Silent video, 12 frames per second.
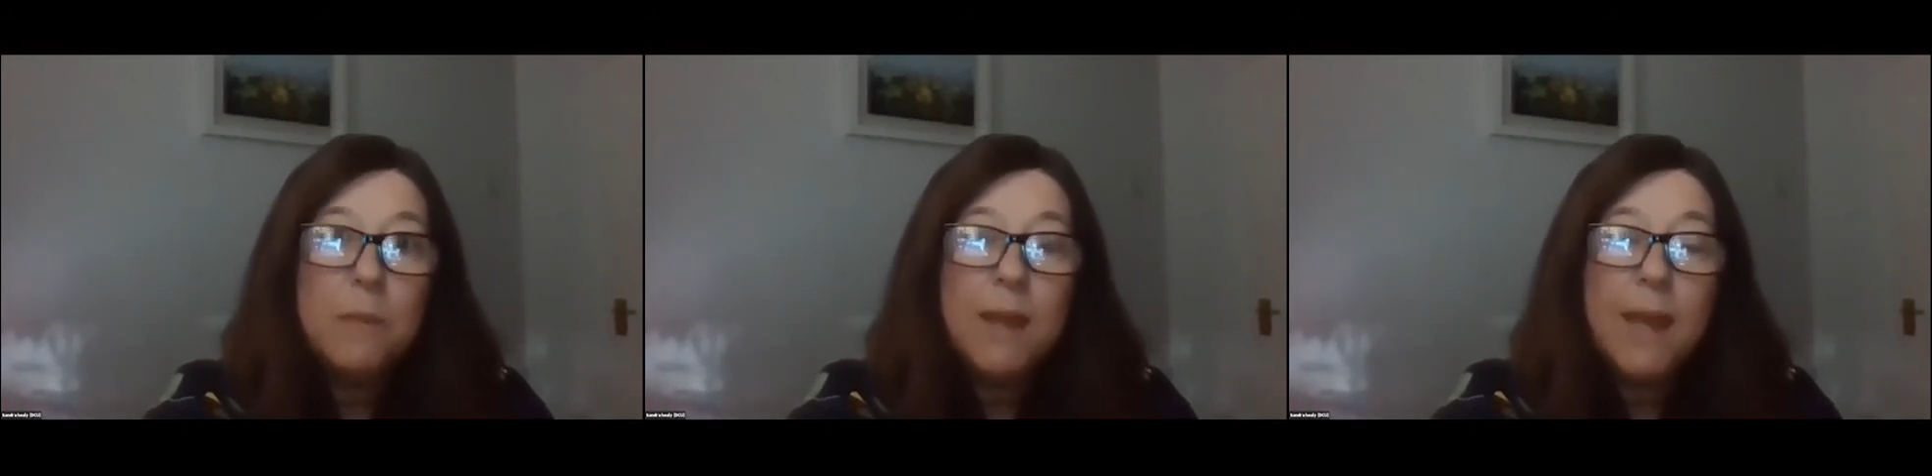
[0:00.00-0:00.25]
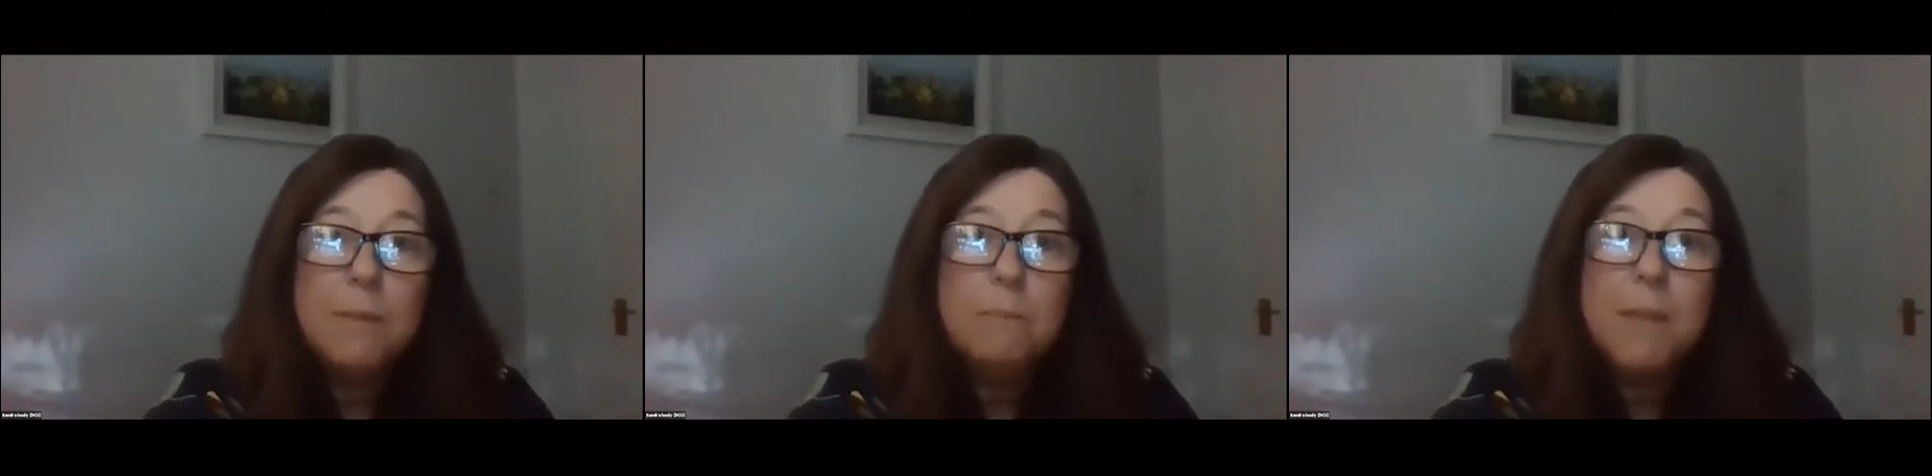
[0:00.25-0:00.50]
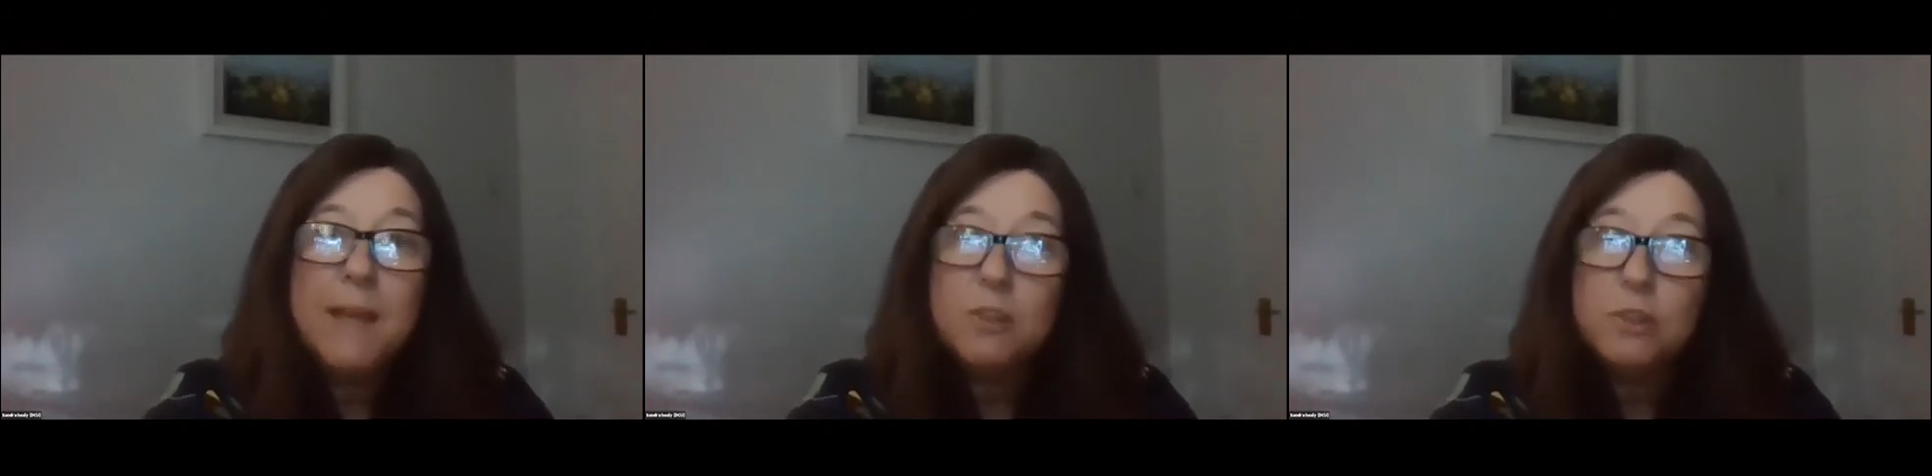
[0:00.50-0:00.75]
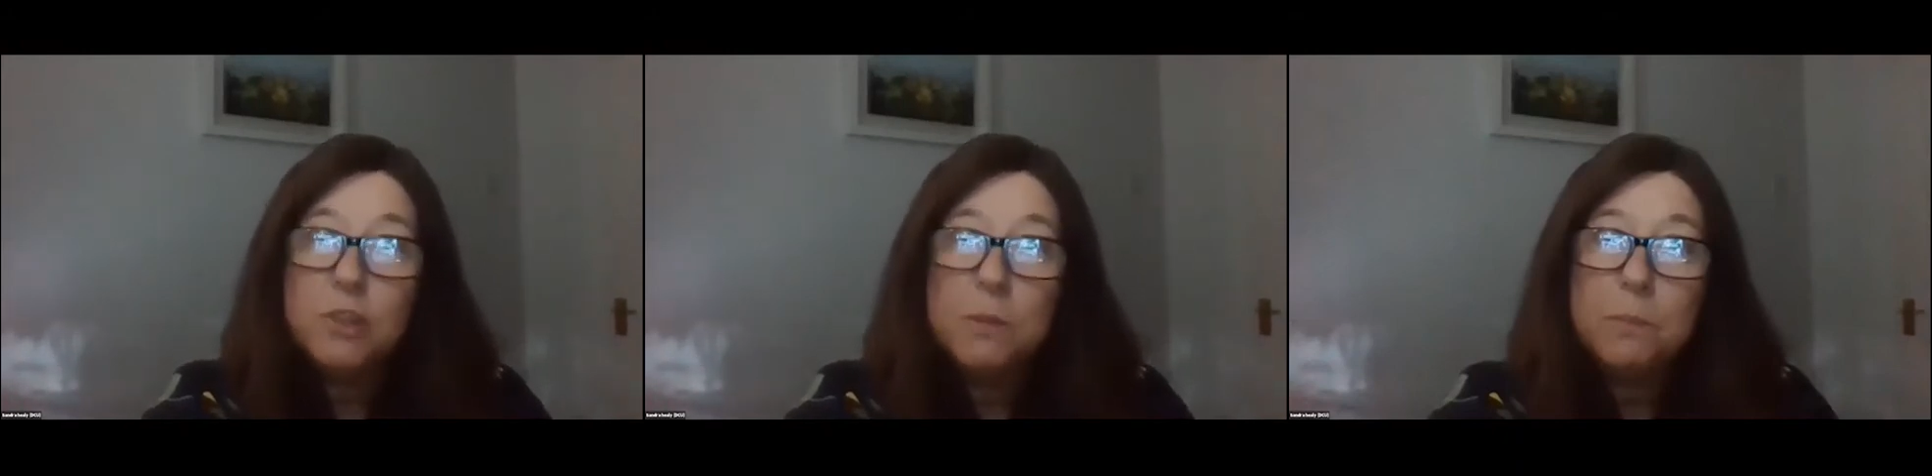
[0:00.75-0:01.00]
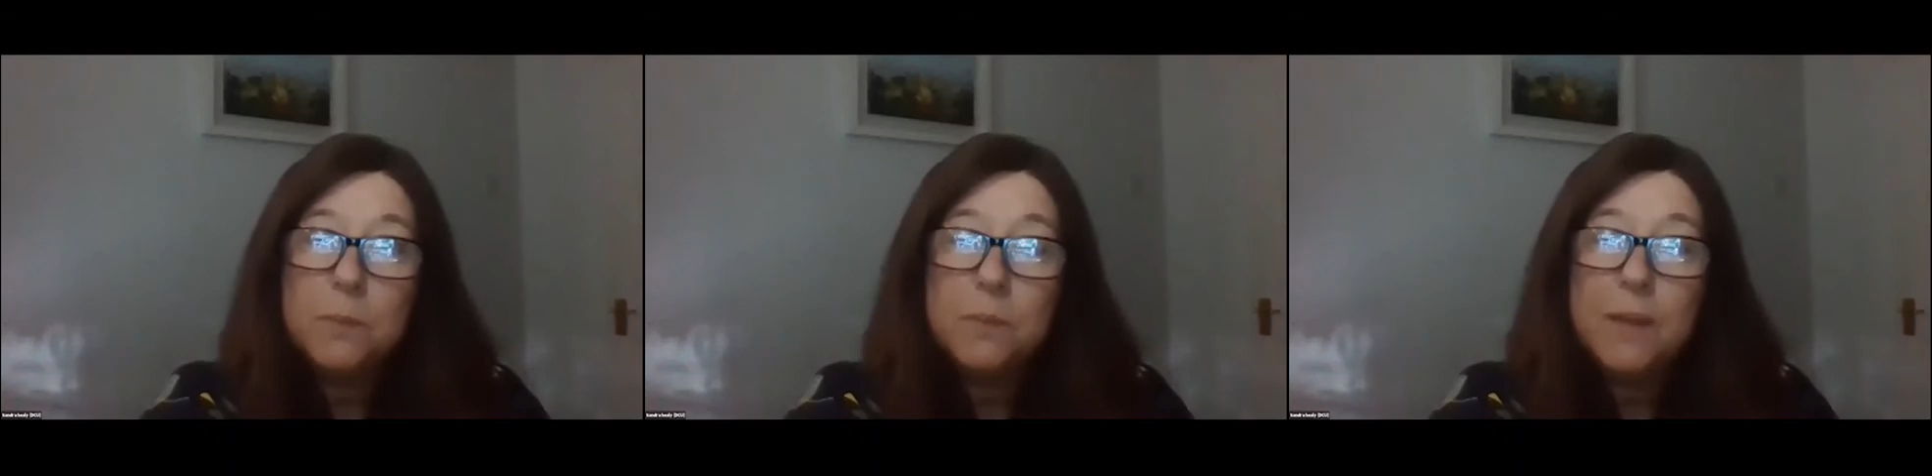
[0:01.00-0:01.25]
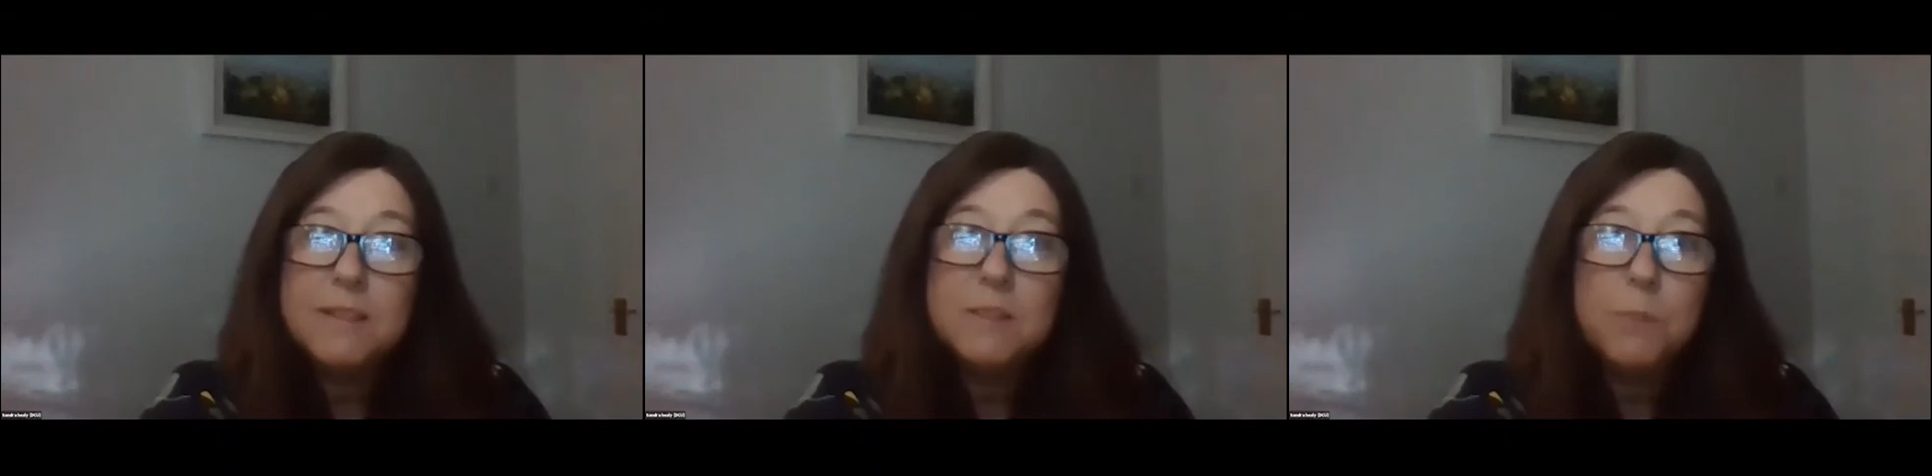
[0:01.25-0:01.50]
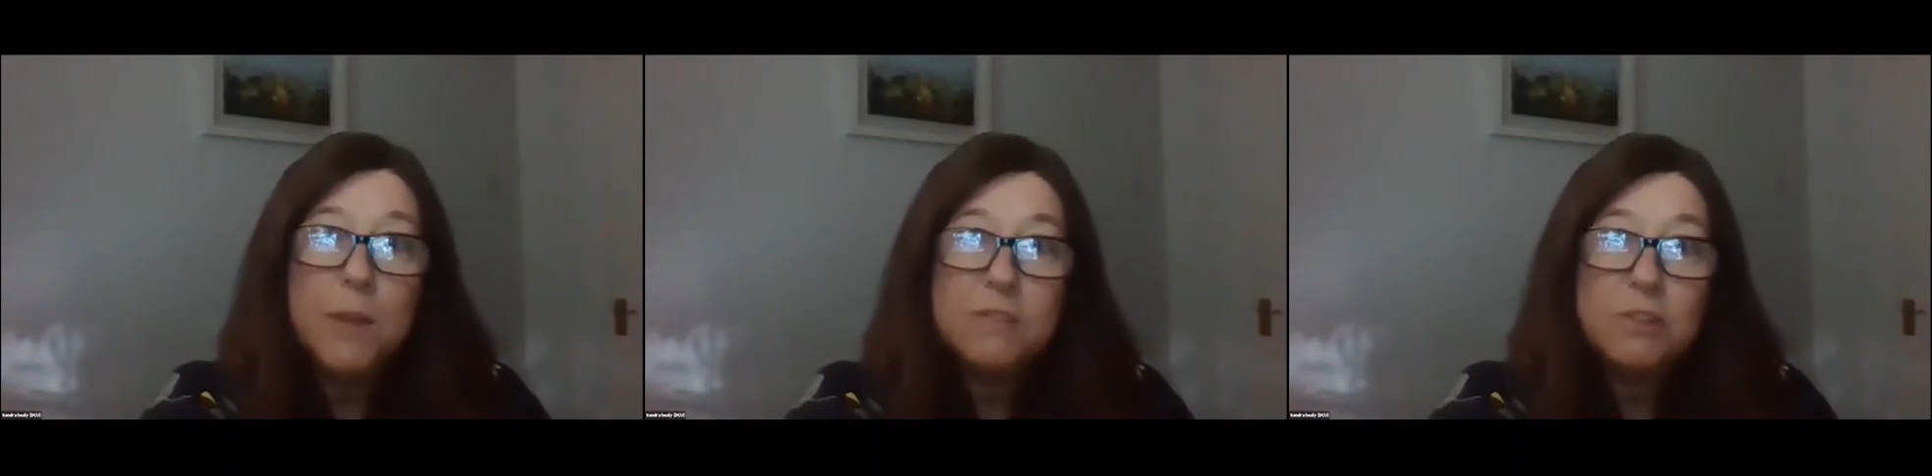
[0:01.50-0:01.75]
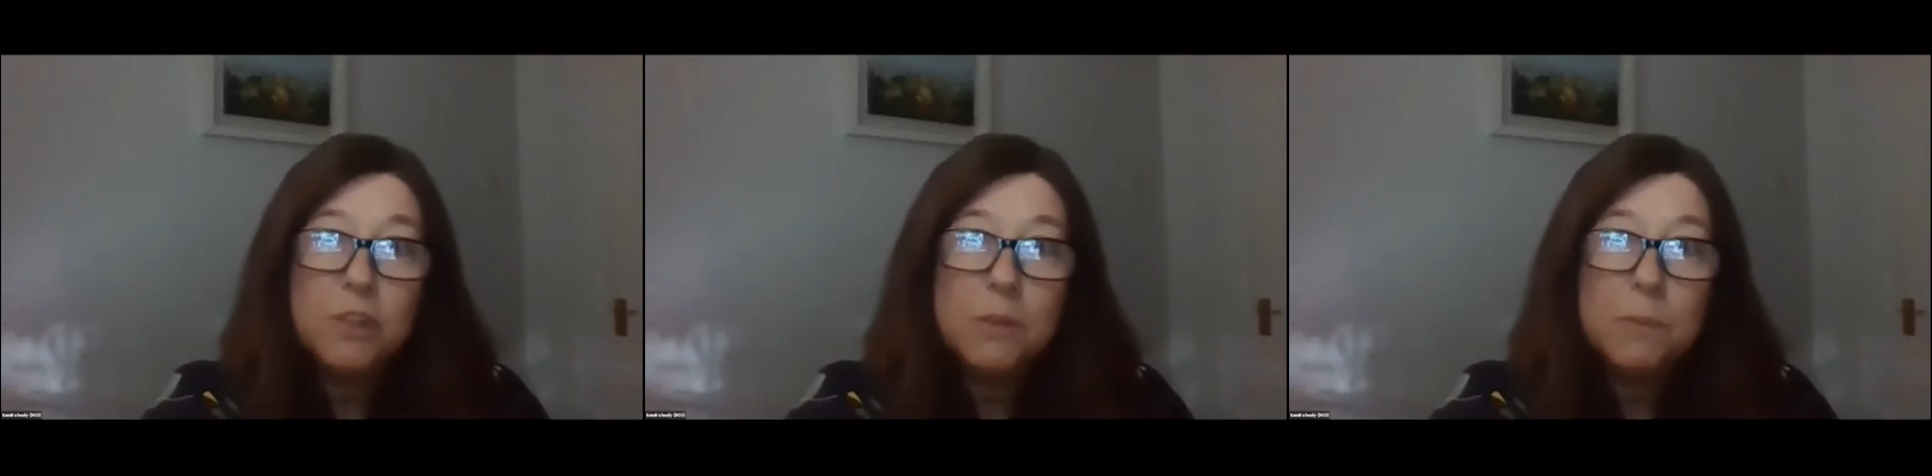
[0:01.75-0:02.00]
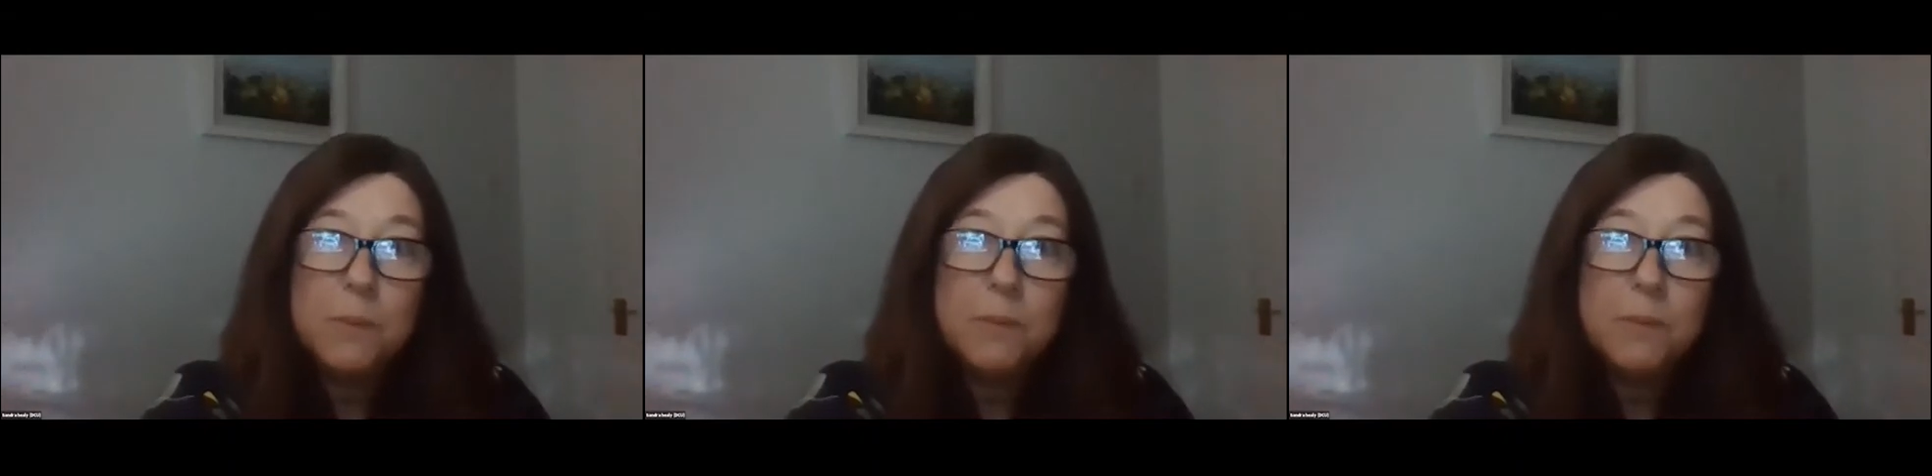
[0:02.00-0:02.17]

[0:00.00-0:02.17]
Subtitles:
mentorship and sponsorship,